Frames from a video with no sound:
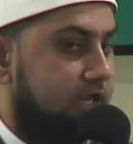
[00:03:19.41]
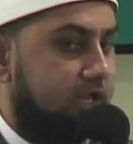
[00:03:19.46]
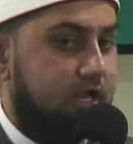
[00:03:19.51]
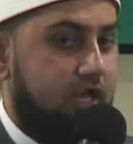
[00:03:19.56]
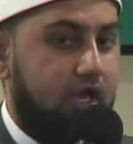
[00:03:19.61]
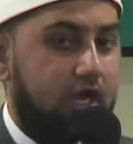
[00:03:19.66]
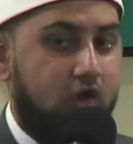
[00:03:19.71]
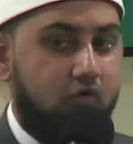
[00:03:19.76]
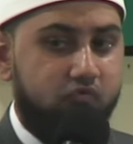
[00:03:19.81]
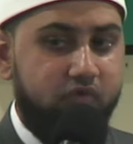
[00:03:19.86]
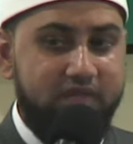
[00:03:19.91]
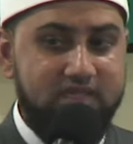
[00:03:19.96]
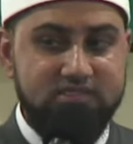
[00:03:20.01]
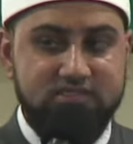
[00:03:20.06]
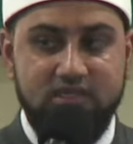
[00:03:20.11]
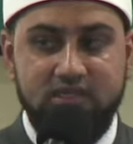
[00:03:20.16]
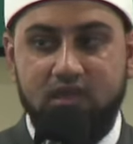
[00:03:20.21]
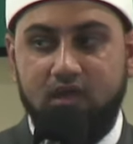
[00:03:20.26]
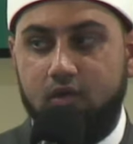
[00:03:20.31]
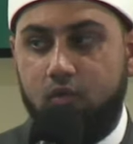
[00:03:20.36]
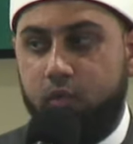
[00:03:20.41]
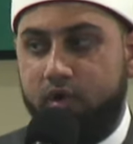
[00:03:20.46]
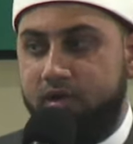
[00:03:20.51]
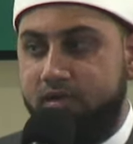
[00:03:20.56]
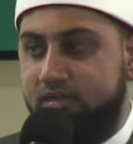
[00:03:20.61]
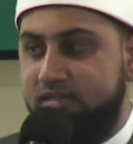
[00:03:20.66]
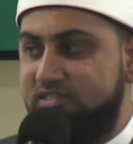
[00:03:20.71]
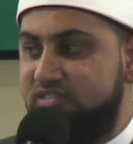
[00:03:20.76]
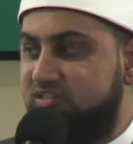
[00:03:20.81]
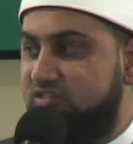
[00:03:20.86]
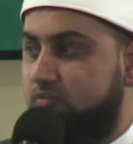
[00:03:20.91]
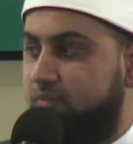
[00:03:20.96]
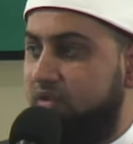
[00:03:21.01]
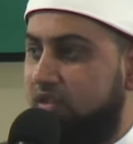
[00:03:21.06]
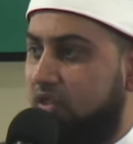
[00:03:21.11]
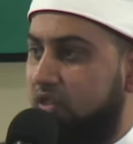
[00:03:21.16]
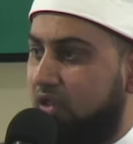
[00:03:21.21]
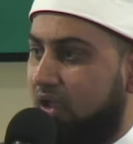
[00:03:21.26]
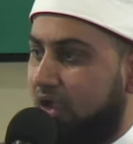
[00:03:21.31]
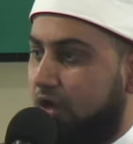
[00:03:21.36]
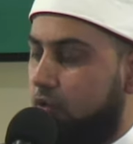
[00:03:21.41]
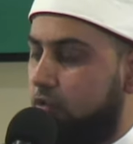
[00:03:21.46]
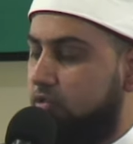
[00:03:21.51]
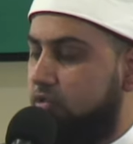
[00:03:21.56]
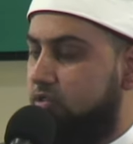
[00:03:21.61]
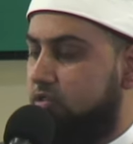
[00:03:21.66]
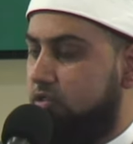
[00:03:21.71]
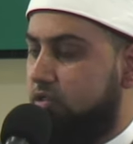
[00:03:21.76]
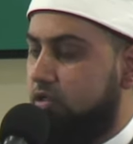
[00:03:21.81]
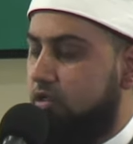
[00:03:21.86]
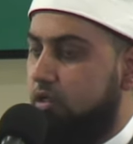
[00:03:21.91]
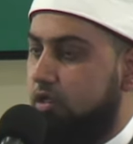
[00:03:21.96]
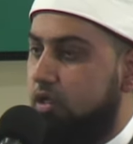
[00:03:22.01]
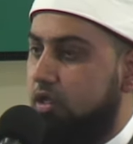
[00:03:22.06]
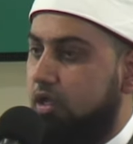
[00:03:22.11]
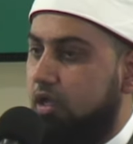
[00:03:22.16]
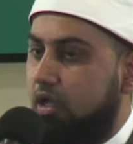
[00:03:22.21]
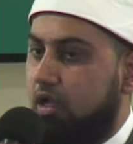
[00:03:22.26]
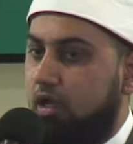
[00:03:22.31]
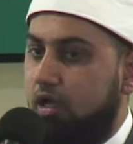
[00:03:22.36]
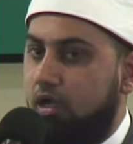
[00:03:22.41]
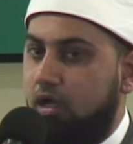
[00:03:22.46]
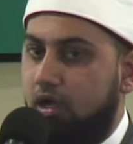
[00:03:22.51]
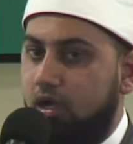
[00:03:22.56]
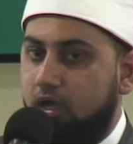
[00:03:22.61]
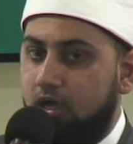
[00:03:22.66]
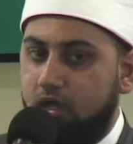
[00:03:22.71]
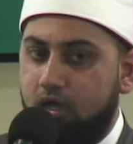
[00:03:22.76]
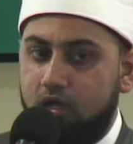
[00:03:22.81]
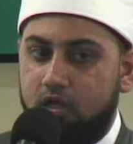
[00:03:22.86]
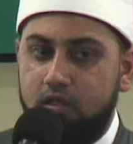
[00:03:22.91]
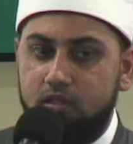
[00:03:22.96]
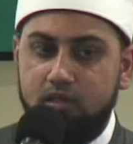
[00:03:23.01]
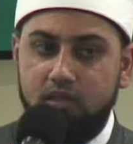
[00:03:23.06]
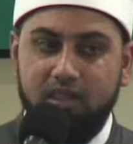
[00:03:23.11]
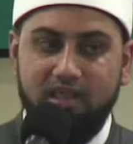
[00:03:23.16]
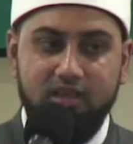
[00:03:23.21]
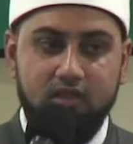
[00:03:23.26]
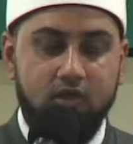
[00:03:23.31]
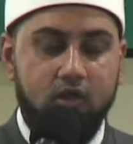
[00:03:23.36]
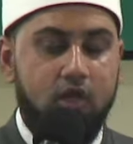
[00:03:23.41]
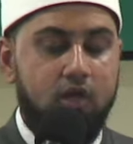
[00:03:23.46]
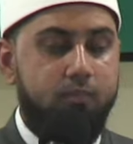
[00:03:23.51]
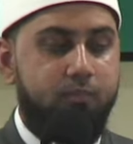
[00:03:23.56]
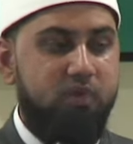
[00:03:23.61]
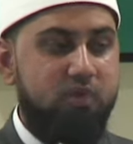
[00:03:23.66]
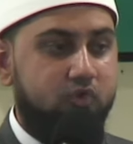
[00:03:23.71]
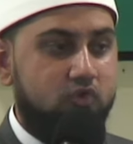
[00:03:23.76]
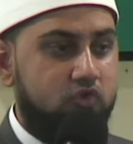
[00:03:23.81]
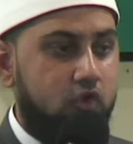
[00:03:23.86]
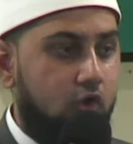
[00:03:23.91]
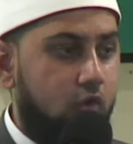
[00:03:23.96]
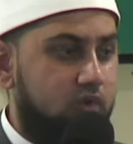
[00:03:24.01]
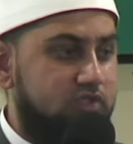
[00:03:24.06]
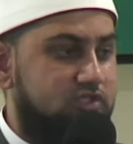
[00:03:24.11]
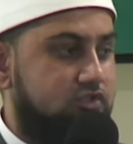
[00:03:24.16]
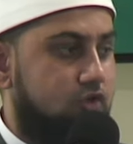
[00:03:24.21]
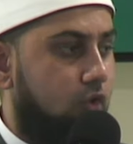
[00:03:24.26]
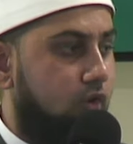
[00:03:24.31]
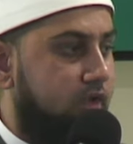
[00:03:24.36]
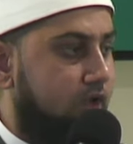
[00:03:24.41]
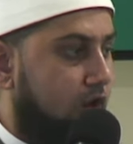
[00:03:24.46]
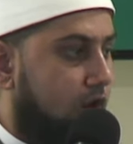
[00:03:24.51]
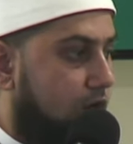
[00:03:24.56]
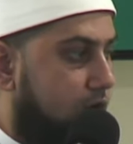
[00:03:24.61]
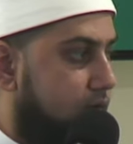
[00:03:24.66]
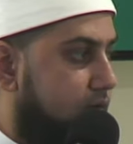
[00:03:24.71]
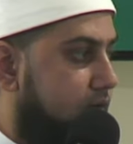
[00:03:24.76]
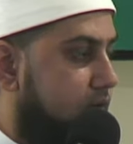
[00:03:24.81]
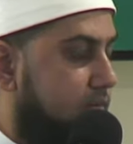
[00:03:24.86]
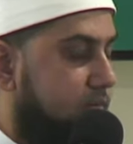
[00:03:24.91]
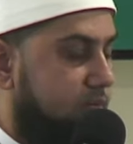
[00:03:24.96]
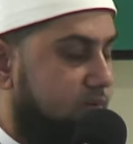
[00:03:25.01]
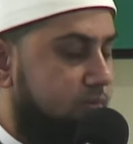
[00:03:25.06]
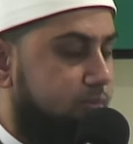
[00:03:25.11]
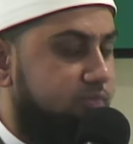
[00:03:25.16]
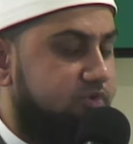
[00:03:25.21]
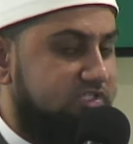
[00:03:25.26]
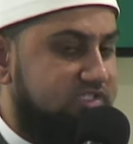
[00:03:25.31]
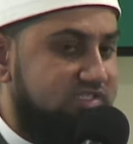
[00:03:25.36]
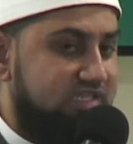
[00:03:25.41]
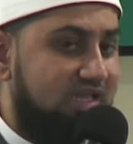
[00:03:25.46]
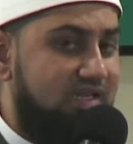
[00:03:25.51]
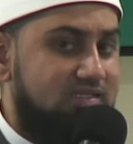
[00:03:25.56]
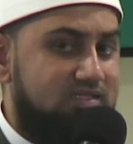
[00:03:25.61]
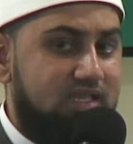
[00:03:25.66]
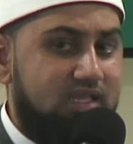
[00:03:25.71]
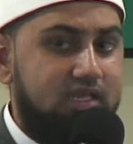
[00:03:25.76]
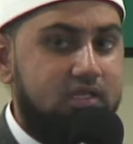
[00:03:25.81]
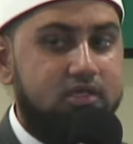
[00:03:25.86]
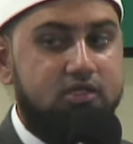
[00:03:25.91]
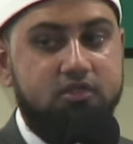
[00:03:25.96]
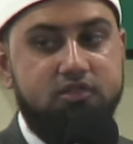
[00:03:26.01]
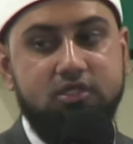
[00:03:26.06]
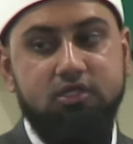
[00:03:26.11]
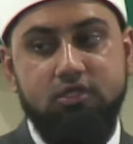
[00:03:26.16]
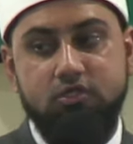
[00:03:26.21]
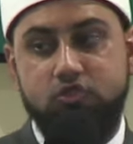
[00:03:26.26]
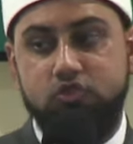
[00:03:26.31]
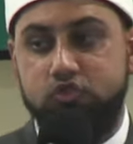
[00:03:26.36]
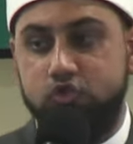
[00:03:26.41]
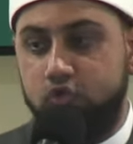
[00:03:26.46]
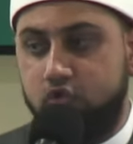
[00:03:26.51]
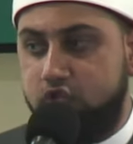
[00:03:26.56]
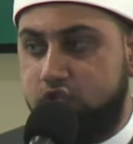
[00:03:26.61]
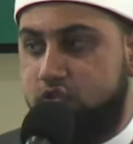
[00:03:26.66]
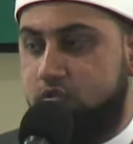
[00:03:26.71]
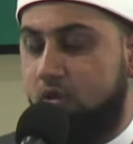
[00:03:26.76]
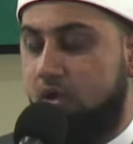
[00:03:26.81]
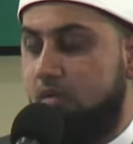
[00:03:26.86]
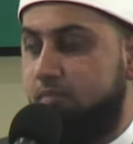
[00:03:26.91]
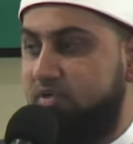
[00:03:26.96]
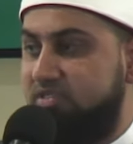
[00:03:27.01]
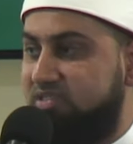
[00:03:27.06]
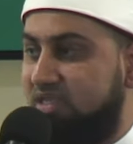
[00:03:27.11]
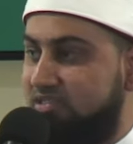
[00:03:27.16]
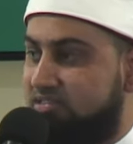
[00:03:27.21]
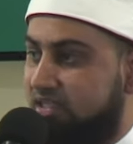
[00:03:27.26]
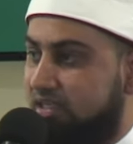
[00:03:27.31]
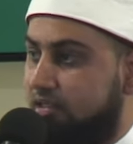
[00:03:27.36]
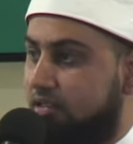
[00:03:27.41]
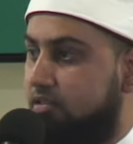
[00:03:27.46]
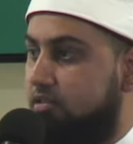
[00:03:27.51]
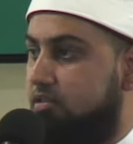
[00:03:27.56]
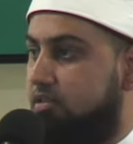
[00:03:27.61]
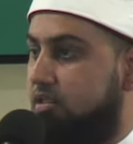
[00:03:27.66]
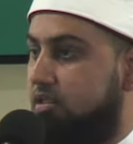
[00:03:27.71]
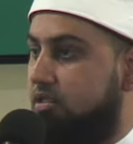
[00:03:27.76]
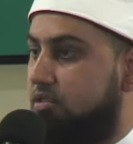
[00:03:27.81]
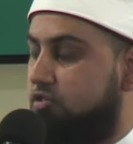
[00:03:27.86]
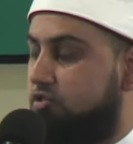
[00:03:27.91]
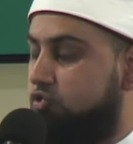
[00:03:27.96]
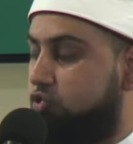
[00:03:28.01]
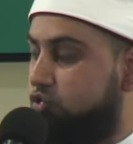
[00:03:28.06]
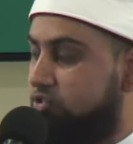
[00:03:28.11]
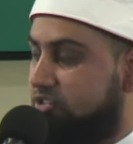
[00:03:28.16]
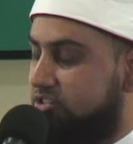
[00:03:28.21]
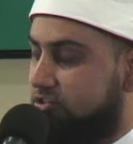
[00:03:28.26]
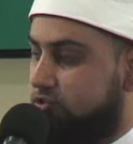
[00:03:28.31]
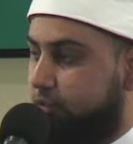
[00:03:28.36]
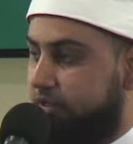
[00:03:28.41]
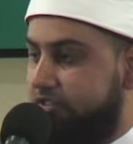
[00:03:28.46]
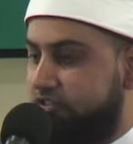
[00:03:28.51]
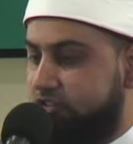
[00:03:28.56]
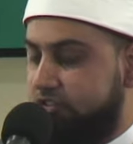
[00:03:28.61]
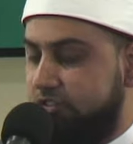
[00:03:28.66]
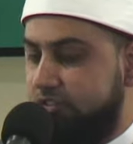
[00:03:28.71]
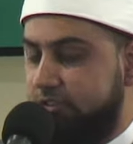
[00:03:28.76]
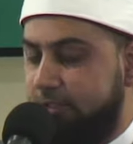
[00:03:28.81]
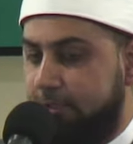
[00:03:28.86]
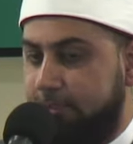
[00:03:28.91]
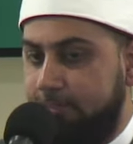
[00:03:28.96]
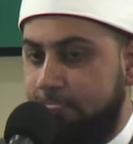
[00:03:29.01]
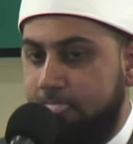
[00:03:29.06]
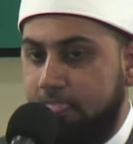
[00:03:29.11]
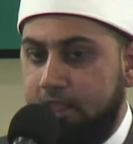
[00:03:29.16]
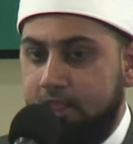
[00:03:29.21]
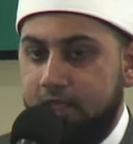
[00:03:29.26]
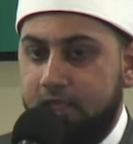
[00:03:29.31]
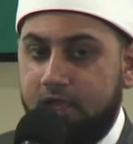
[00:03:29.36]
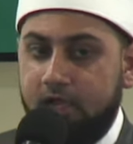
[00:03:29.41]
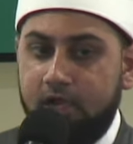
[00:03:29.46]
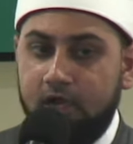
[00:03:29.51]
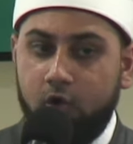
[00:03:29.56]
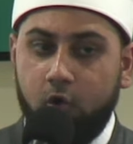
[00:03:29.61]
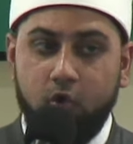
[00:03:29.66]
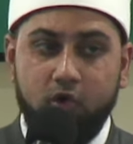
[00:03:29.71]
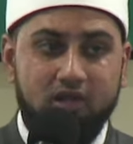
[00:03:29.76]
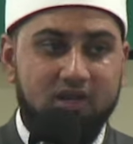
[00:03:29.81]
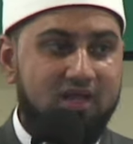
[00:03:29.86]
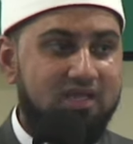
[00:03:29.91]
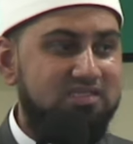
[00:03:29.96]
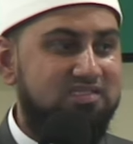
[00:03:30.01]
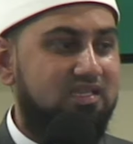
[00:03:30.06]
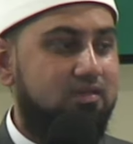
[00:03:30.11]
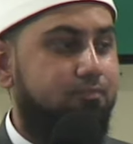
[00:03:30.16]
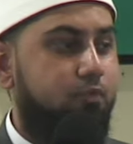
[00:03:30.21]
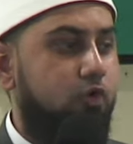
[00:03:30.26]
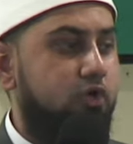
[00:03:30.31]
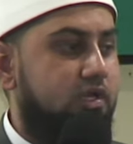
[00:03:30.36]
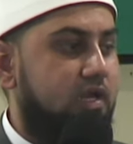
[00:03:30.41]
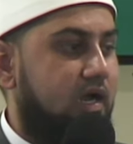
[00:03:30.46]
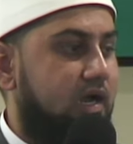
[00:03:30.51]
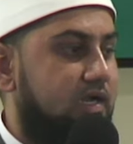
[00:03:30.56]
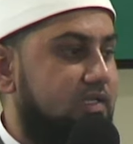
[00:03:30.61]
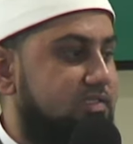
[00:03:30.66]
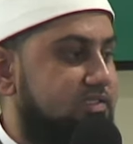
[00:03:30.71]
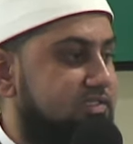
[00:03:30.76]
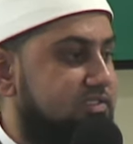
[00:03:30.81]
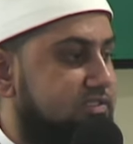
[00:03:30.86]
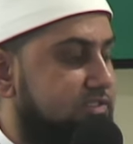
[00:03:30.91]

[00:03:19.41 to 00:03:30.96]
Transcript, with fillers: uh, raising awareness, speaking out, uh, letting people know what's going on, presenting the truth, presenting the true situation, uh, organizing boycotts,